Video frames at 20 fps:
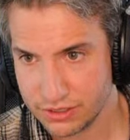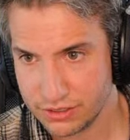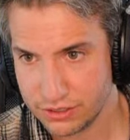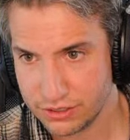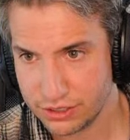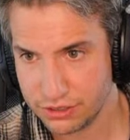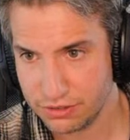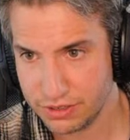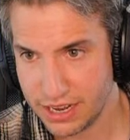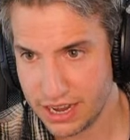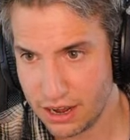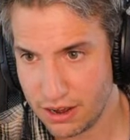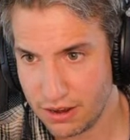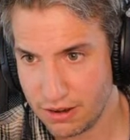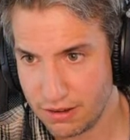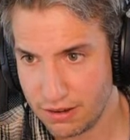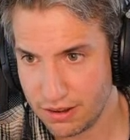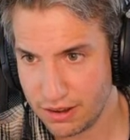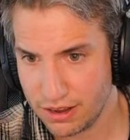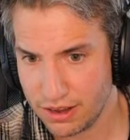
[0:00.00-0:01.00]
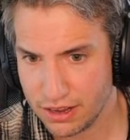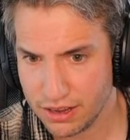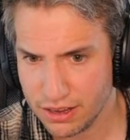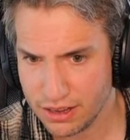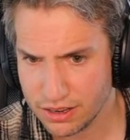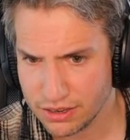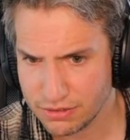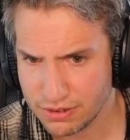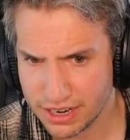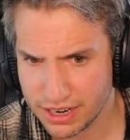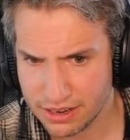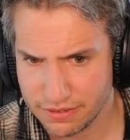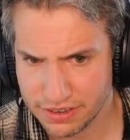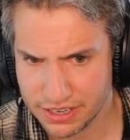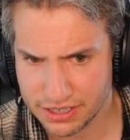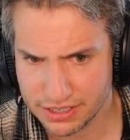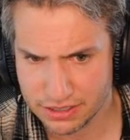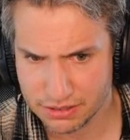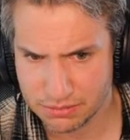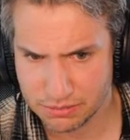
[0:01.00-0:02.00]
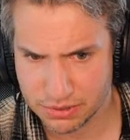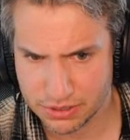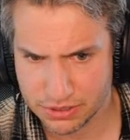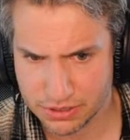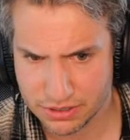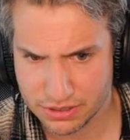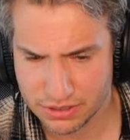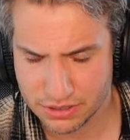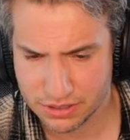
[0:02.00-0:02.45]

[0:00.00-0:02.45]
So now, do I have an example?